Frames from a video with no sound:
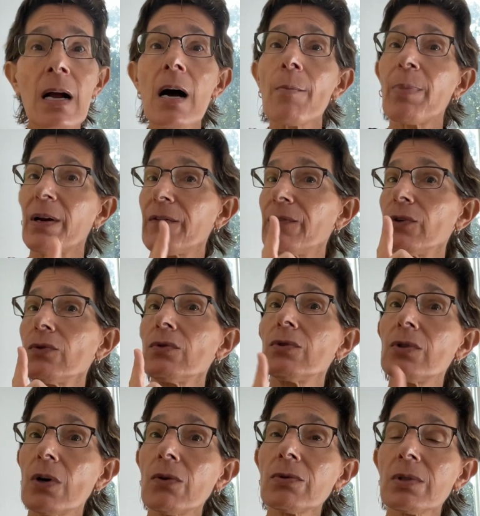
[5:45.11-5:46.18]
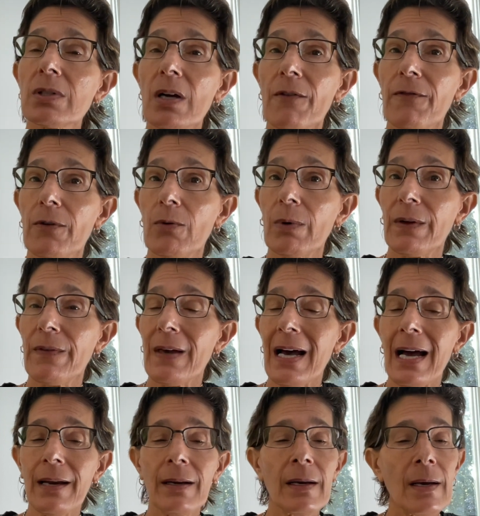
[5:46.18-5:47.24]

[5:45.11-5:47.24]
but if you don't suffer with that,